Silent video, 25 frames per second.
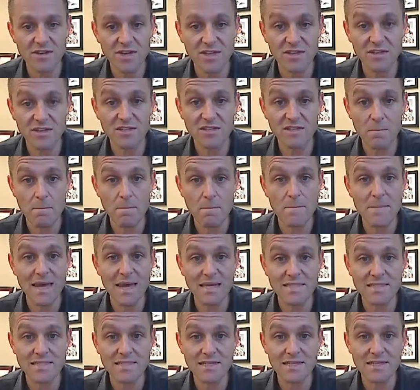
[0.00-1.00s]
He looks
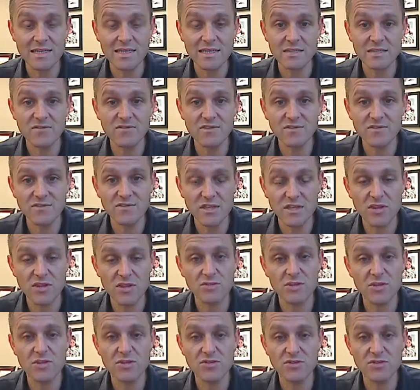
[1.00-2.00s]
amazing. He's
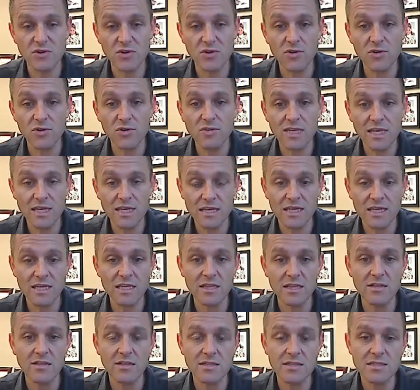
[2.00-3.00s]
53 years old, and
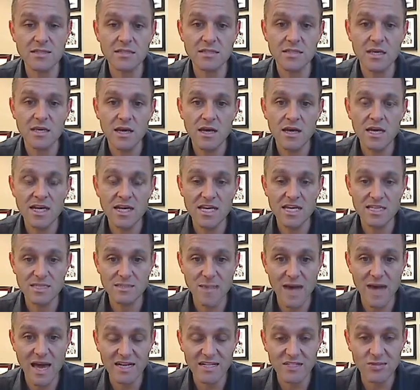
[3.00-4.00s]
he's
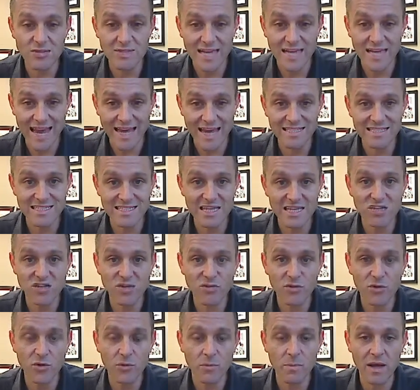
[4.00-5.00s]
back to his
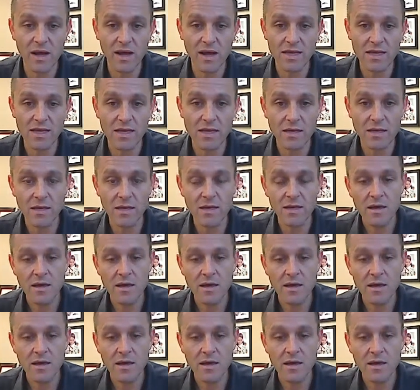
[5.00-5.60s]
18-year-old body.